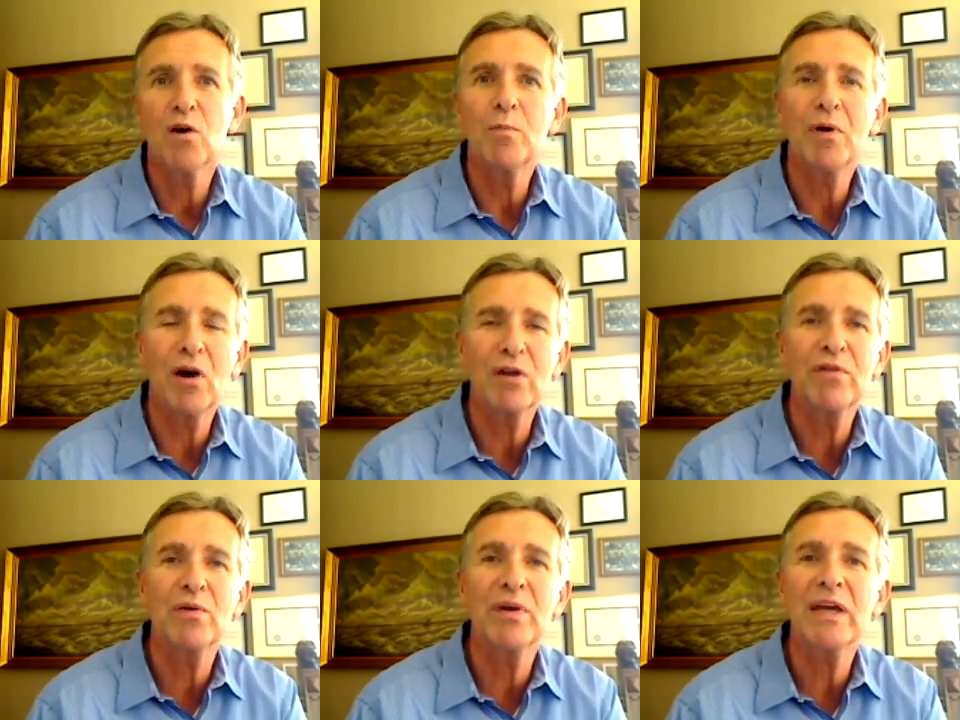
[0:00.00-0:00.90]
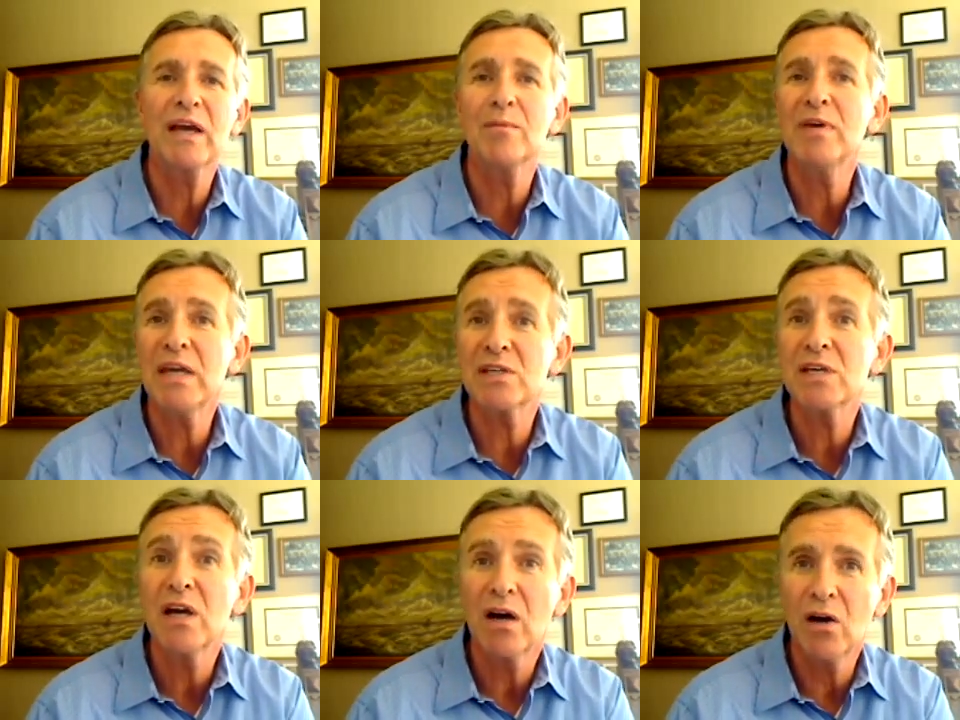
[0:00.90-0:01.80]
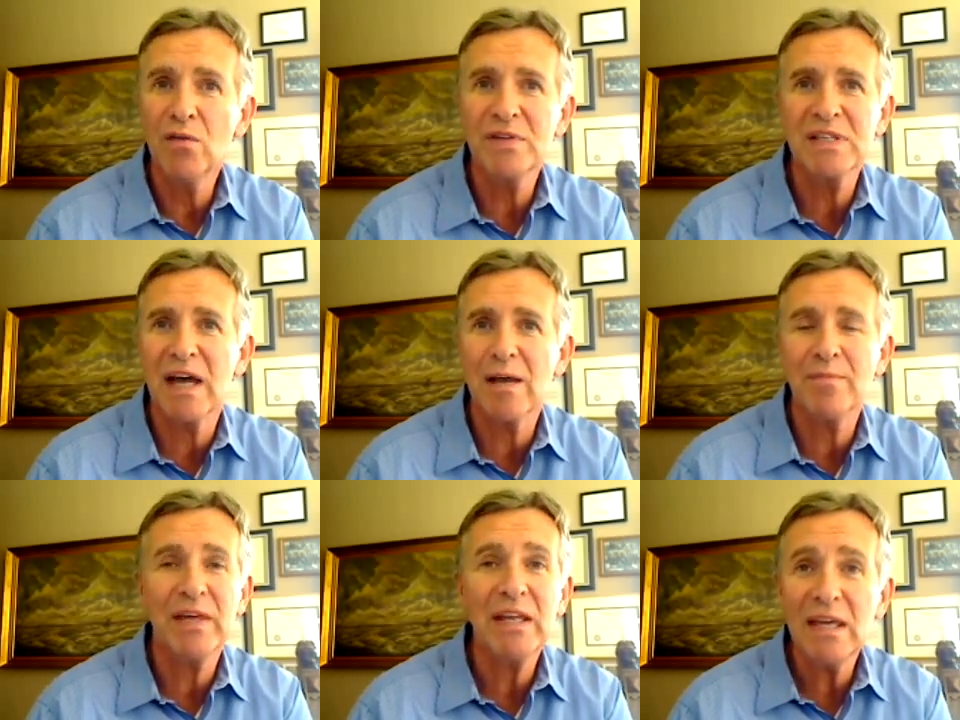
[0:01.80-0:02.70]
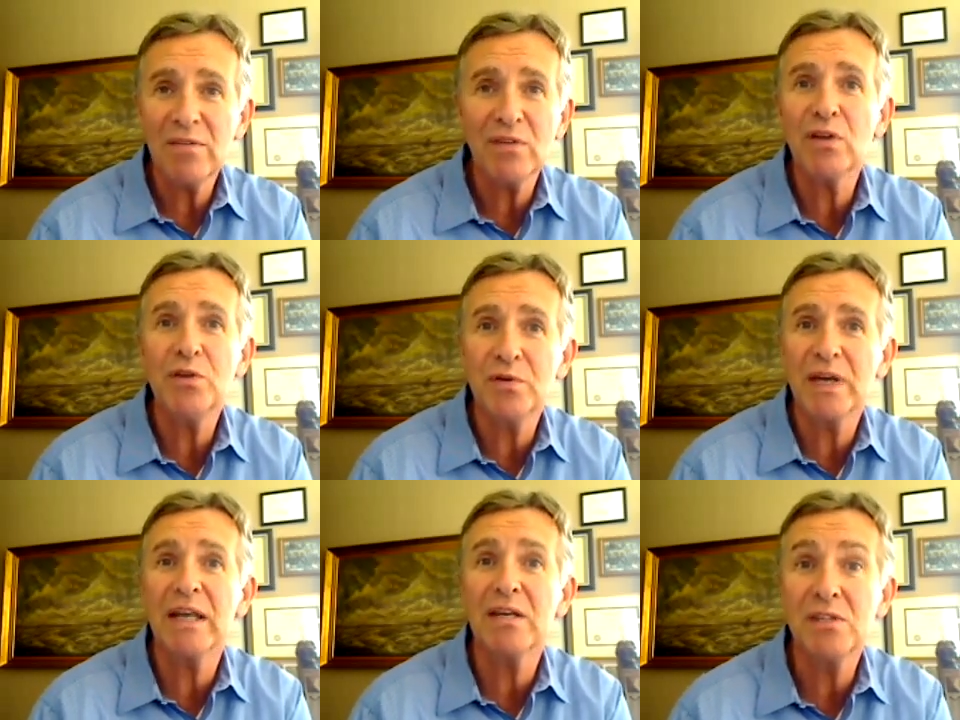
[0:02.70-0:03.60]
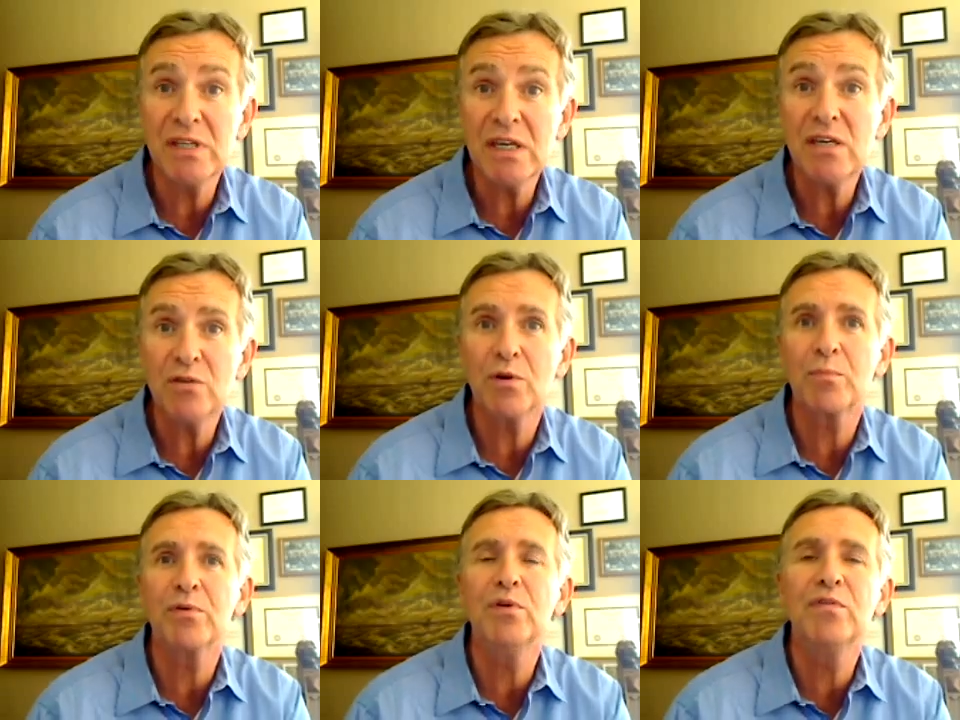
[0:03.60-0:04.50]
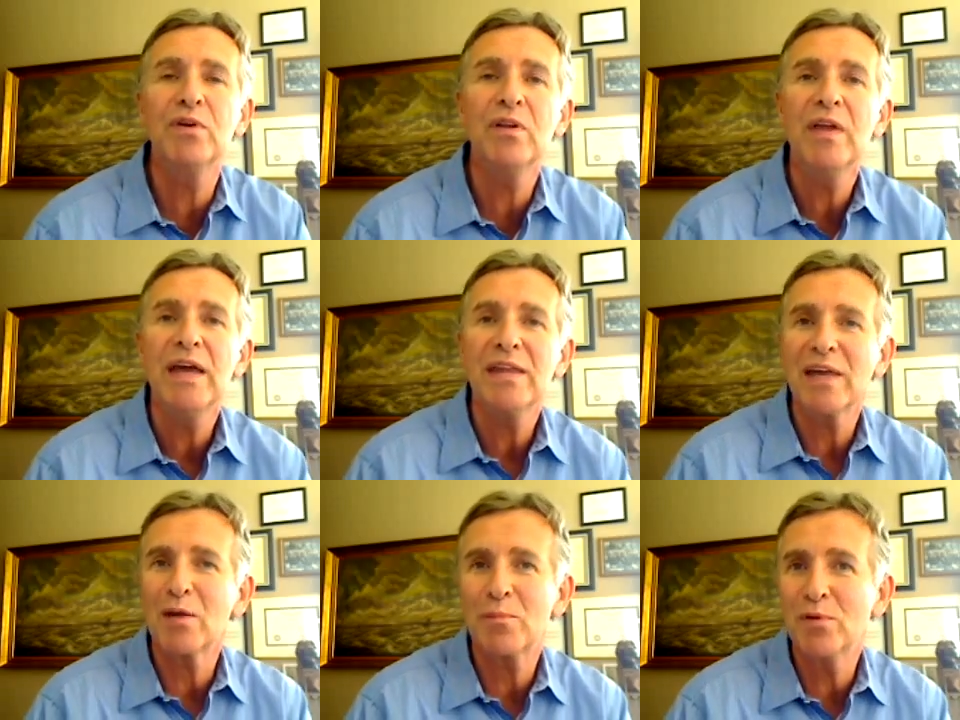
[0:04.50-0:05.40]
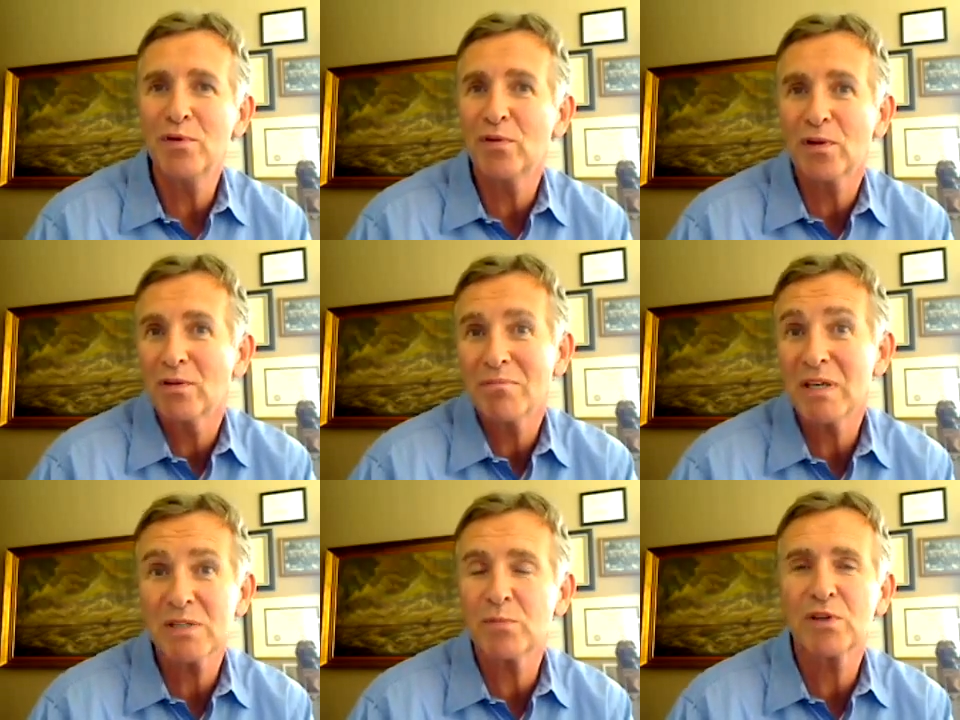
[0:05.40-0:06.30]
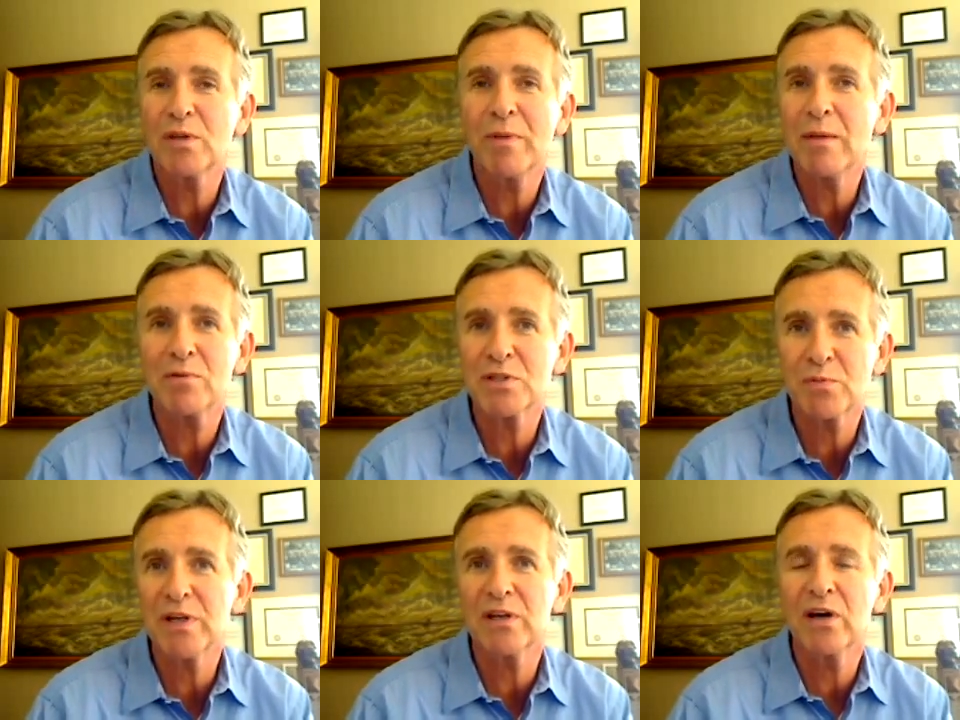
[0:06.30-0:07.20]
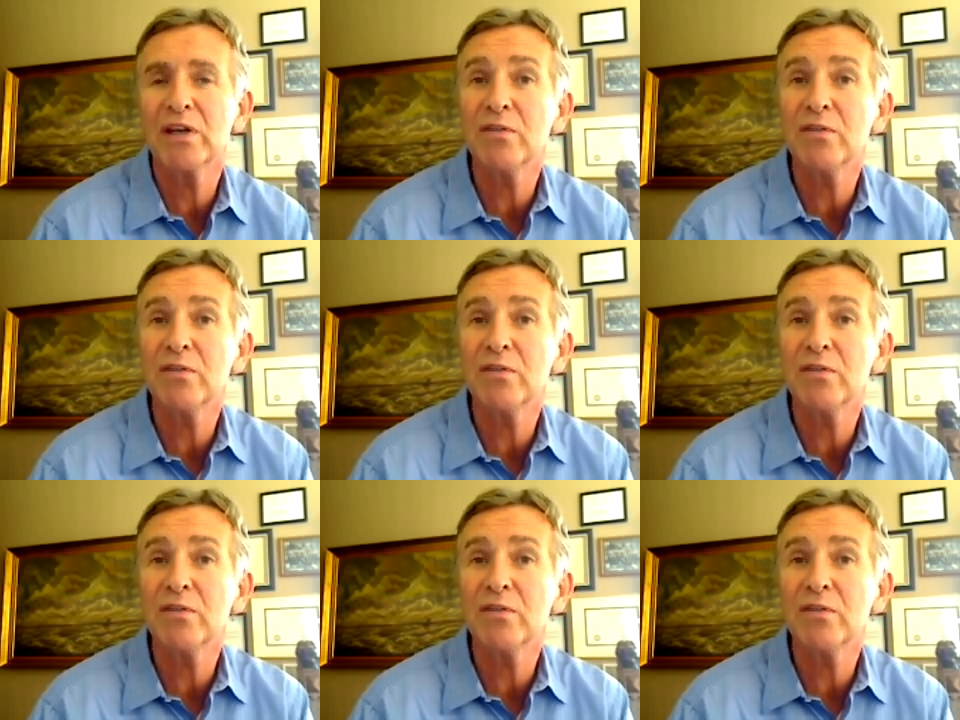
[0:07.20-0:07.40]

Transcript: or part of your income is overtime, then even though you get a DU approval, that approval isn't worth the paper it's written on.